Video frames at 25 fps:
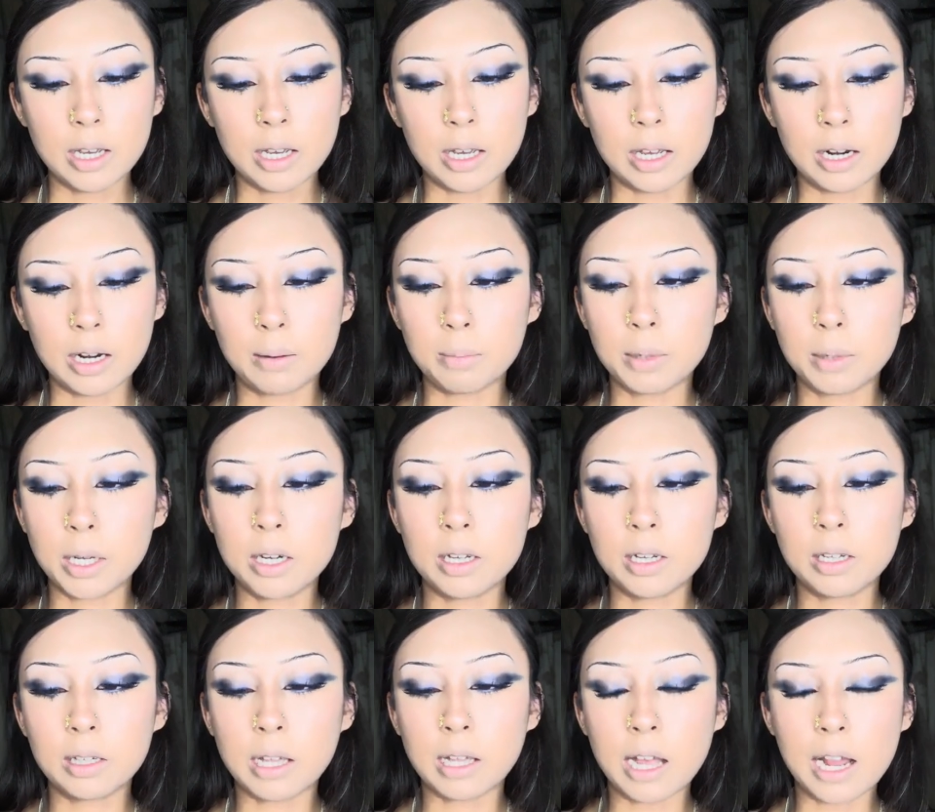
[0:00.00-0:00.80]
And I'm
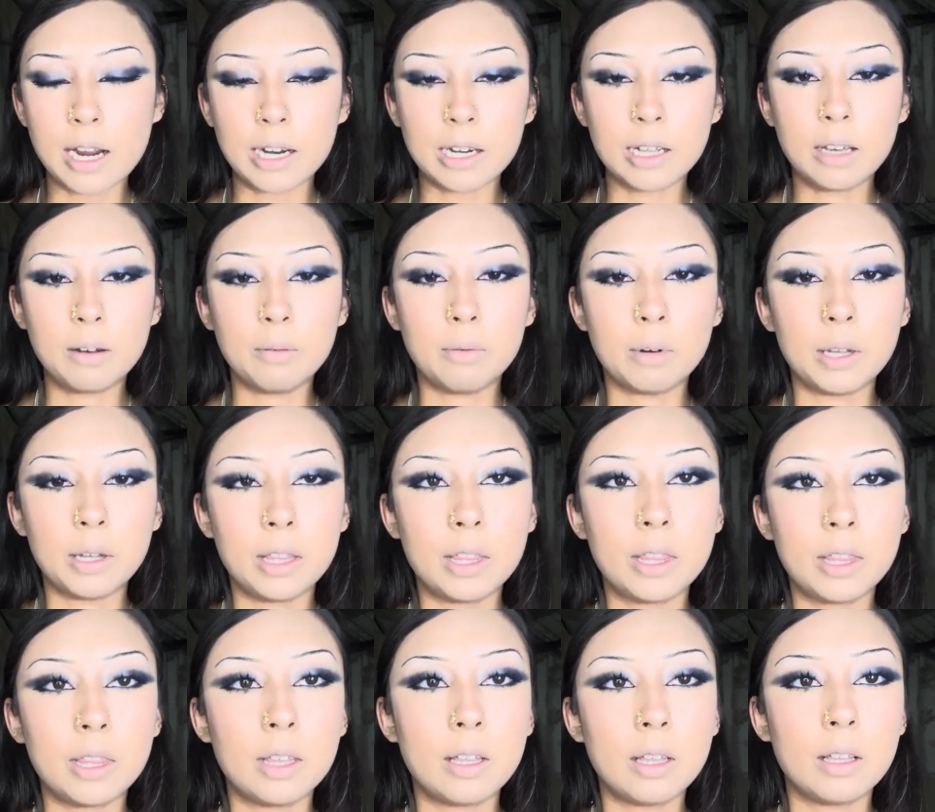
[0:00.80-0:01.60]
gonna line it with
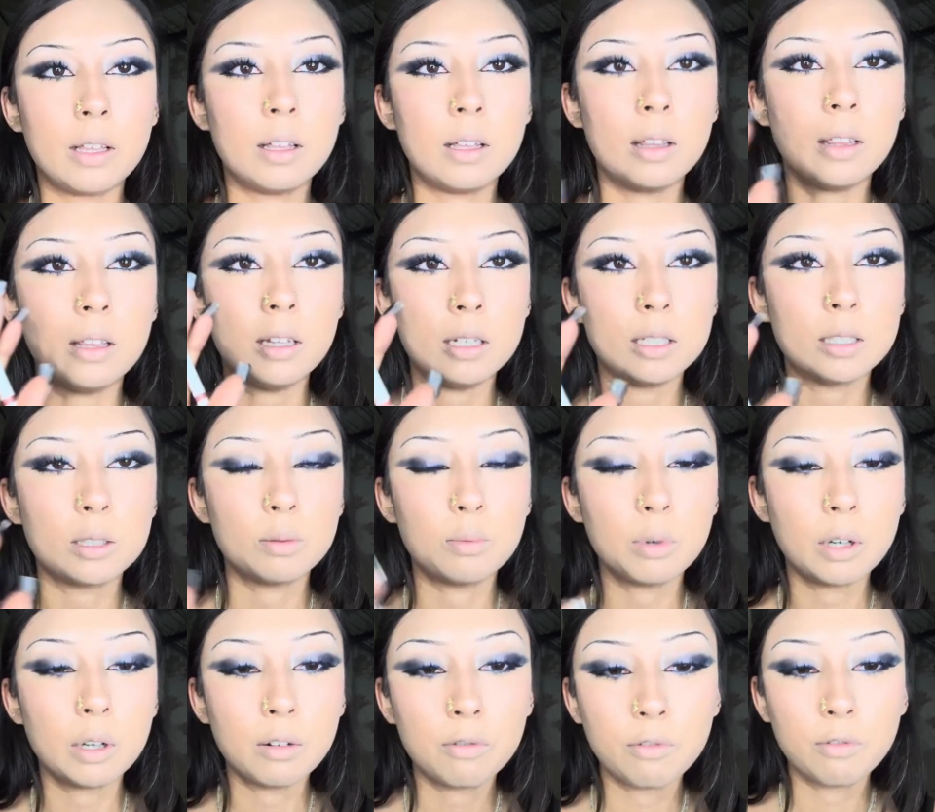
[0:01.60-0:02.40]
this
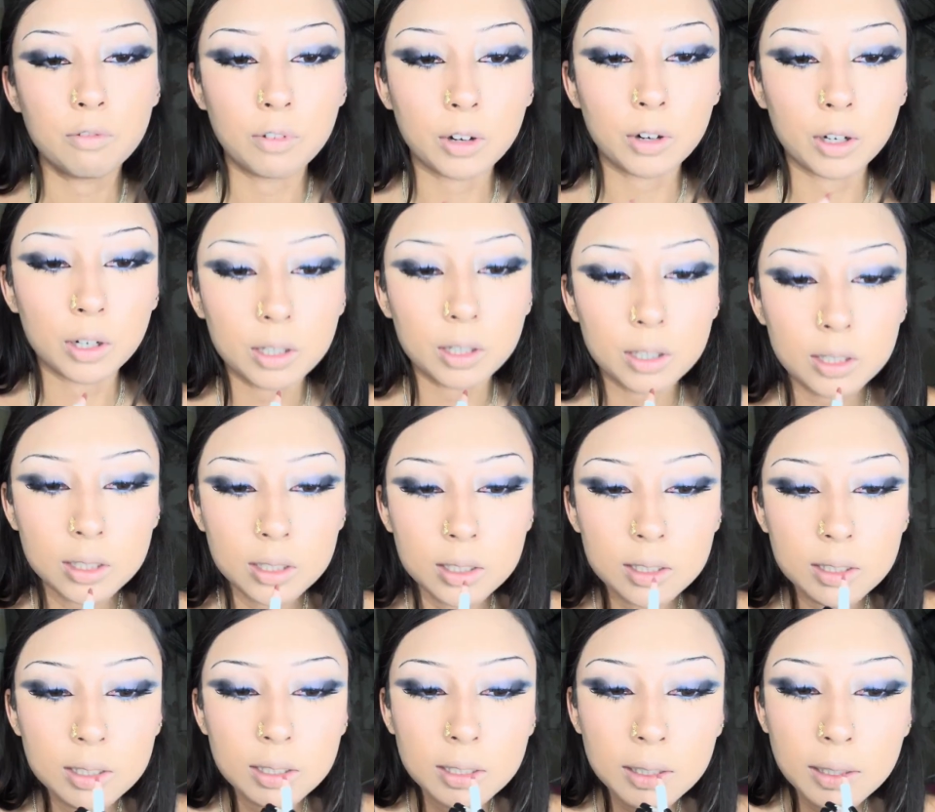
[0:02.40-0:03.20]
one
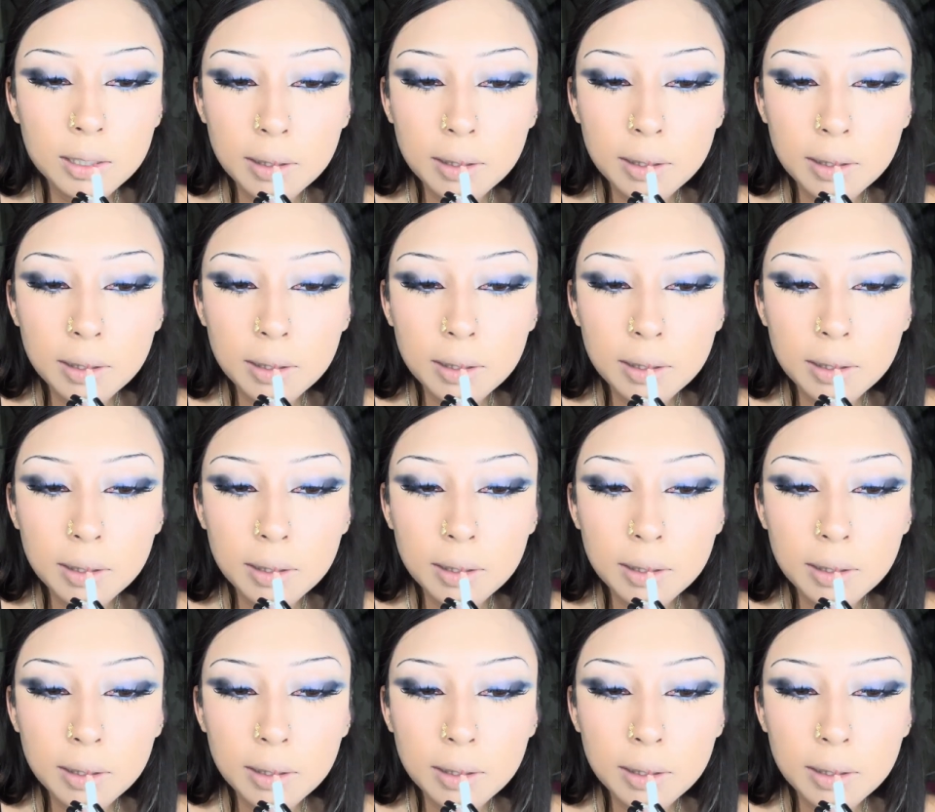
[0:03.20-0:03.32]
first.